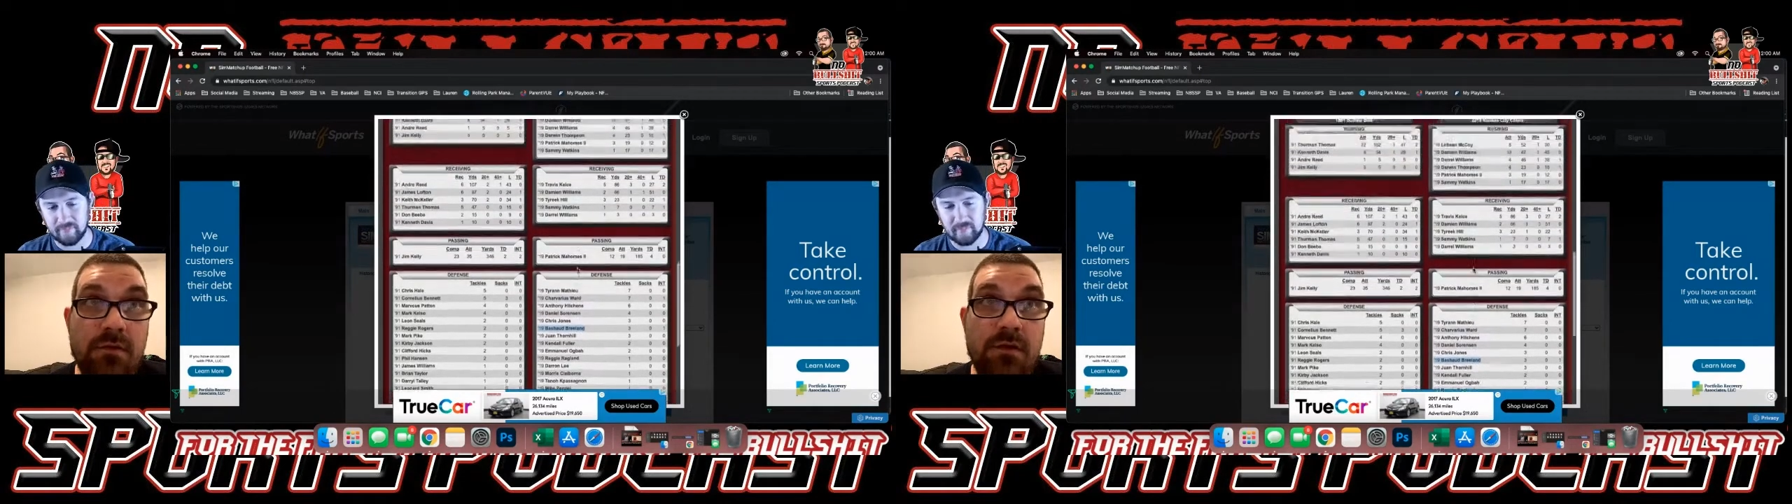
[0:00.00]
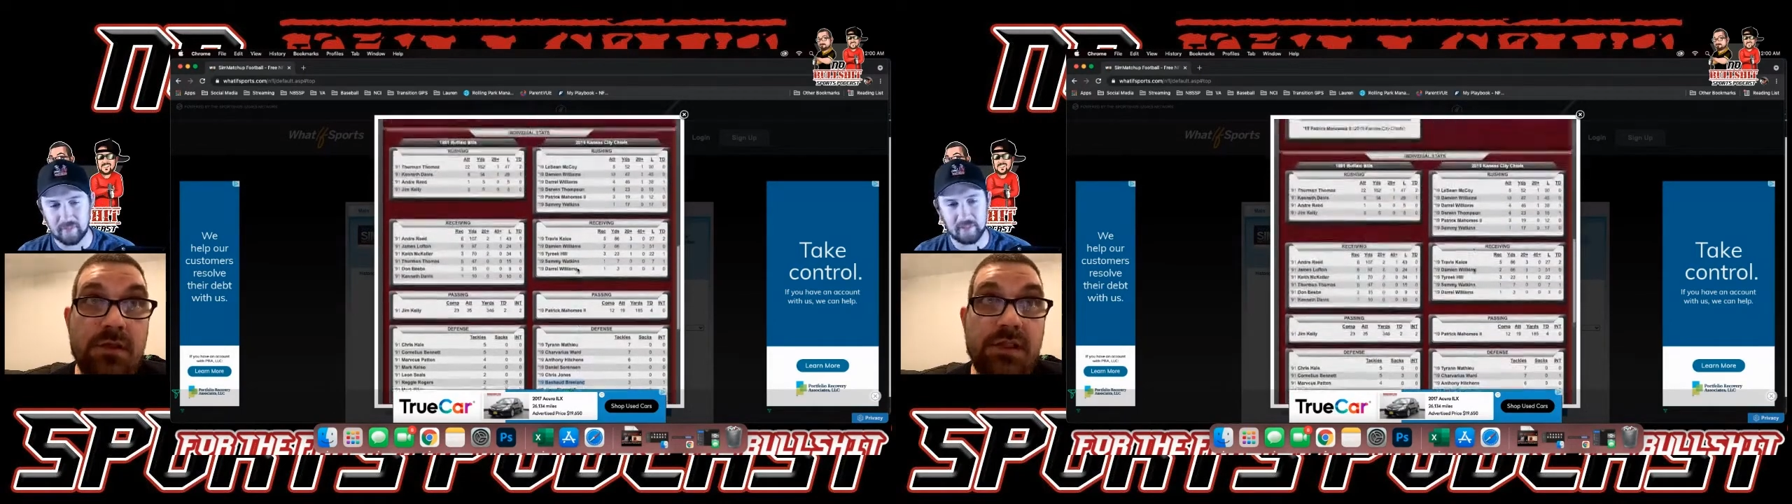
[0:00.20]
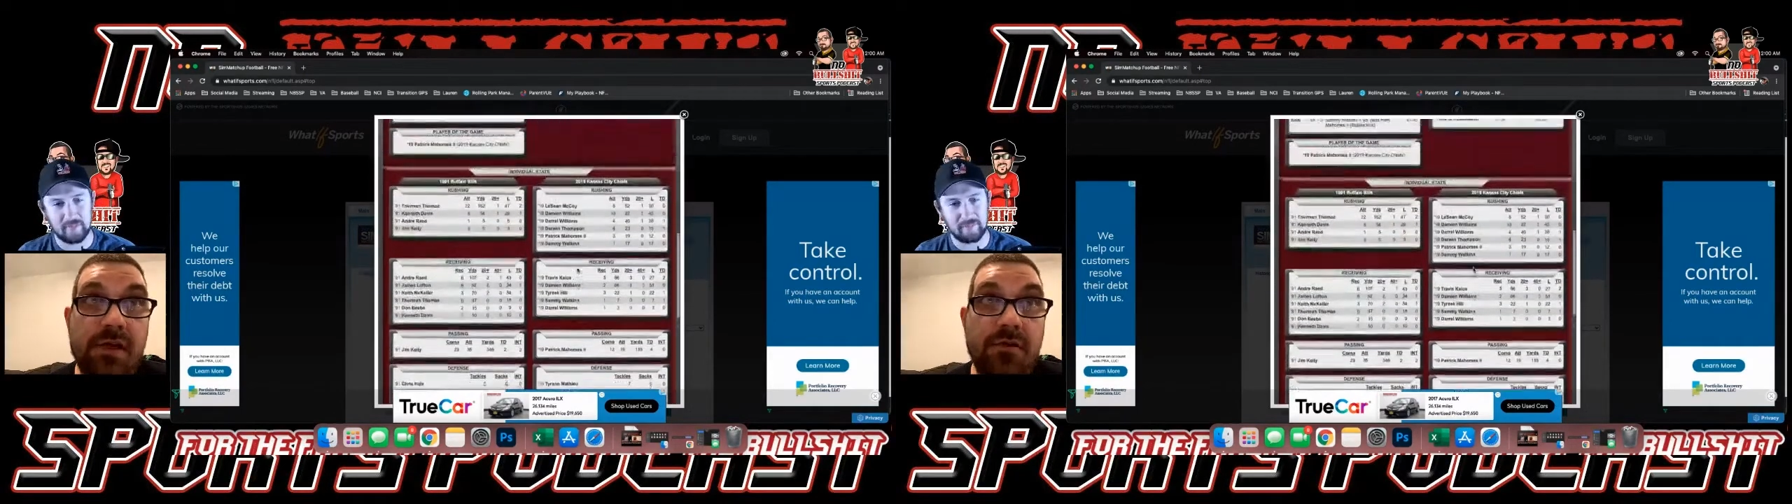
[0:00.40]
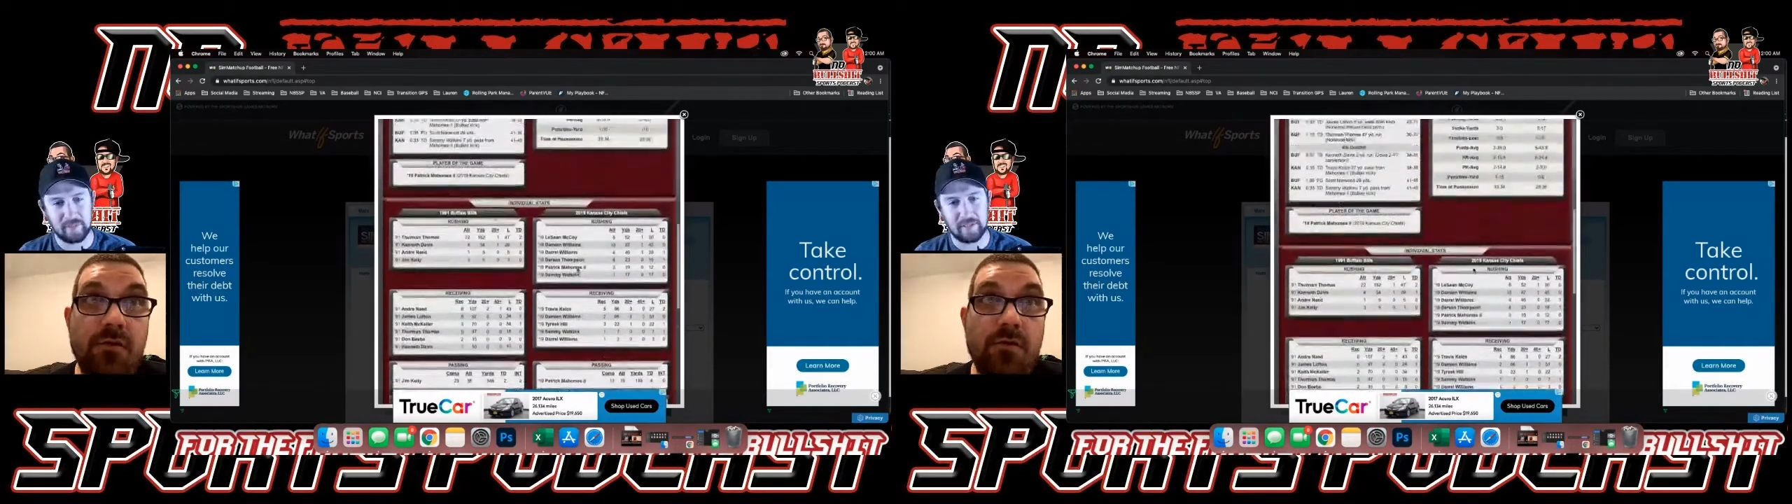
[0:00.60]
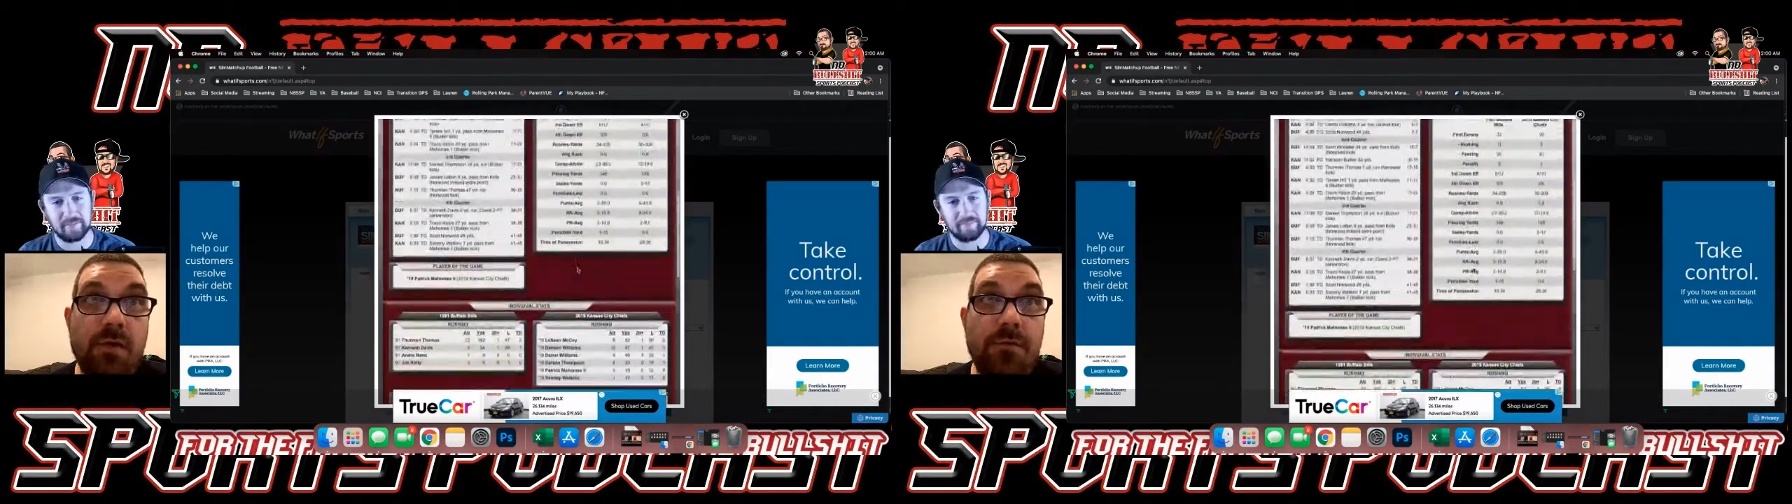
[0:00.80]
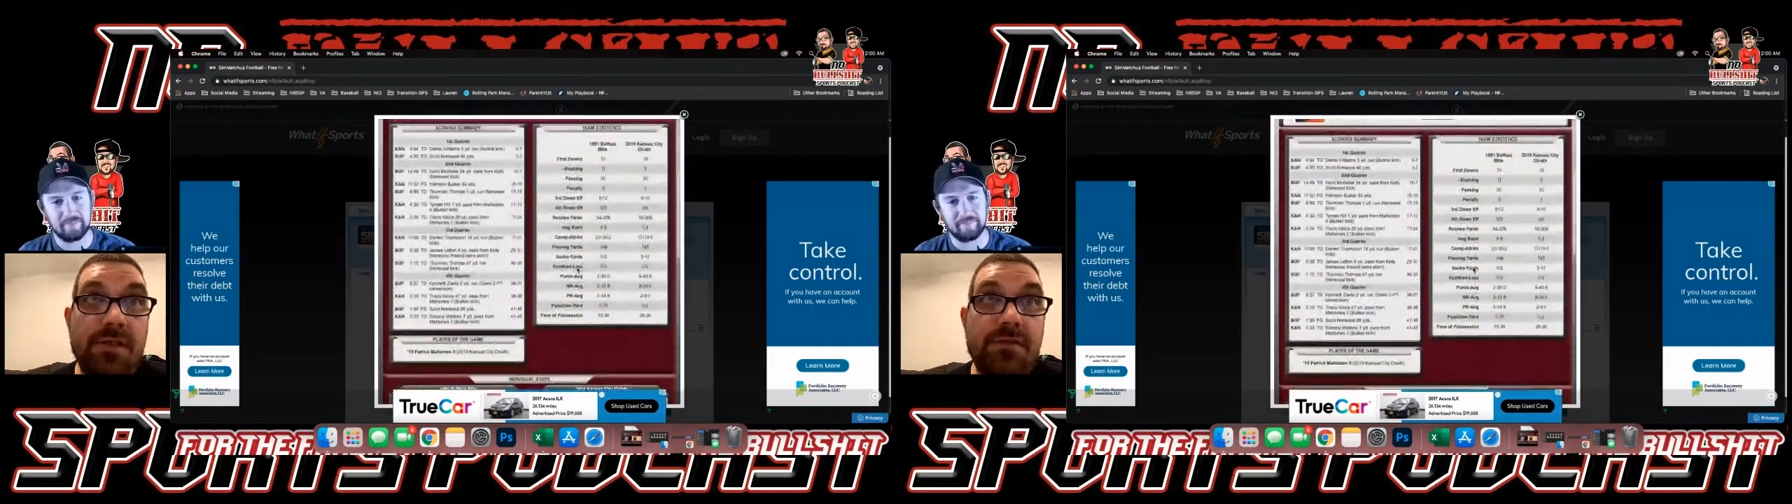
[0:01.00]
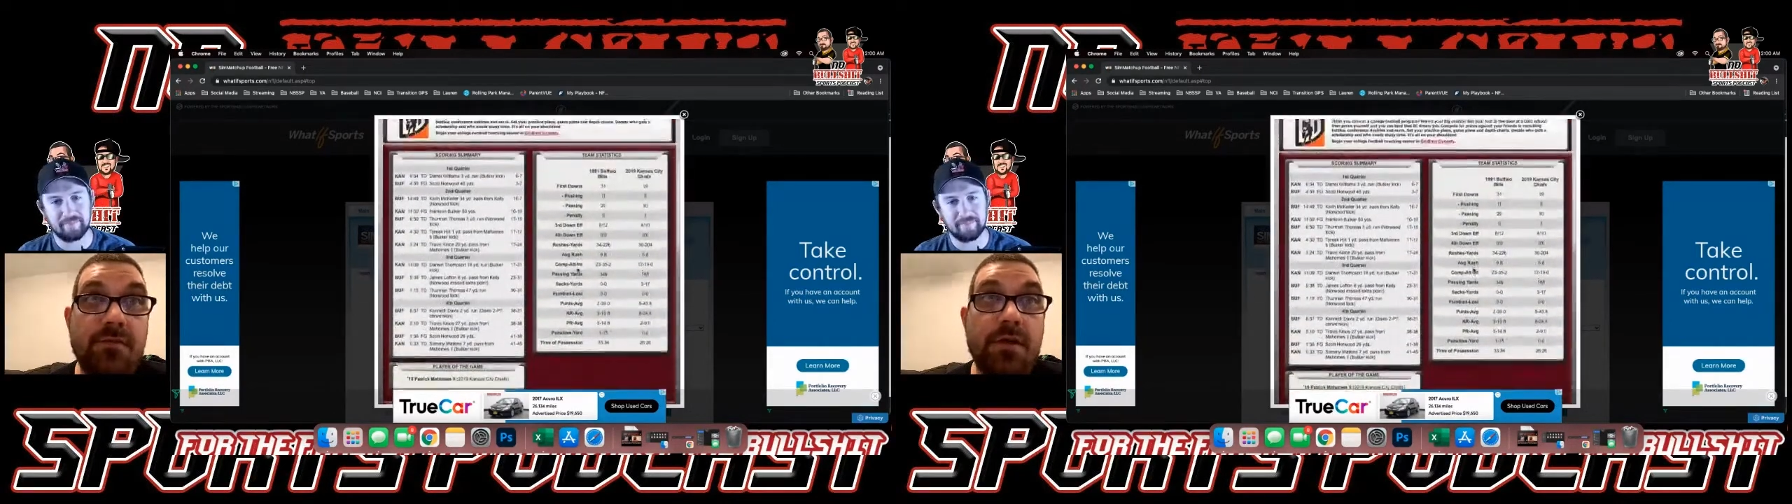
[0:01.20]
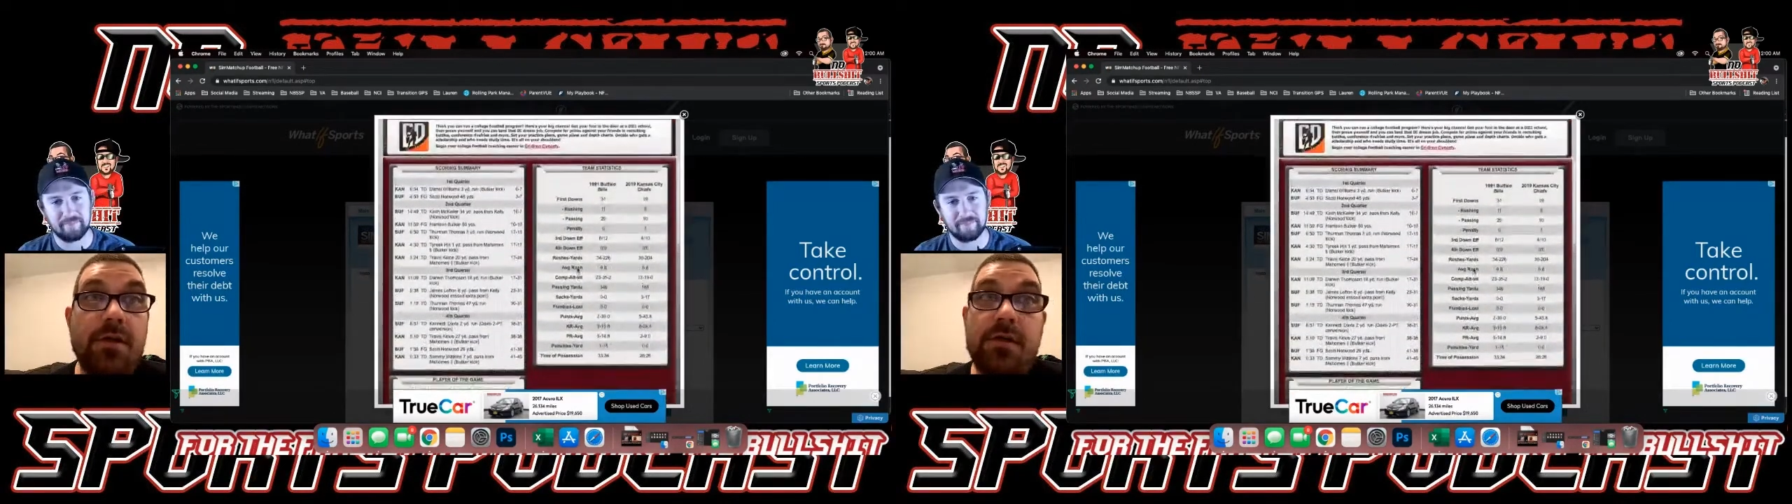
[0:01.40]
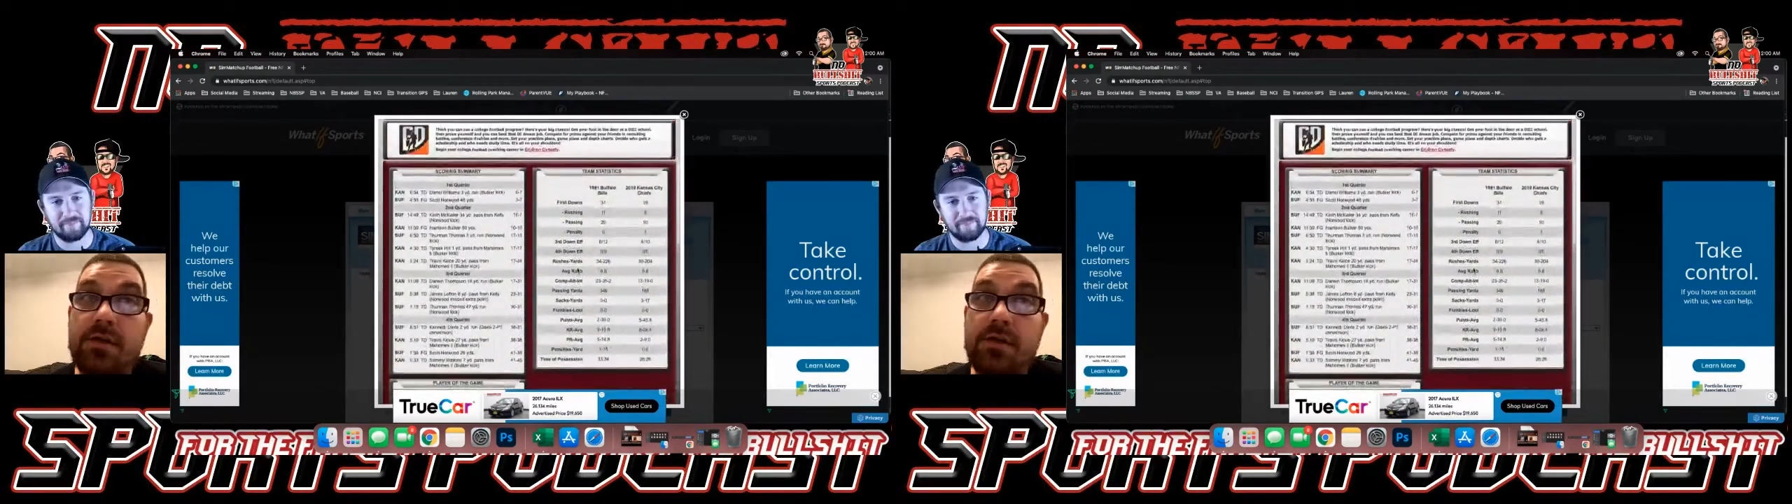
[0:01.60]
Scott Norwell missed 1.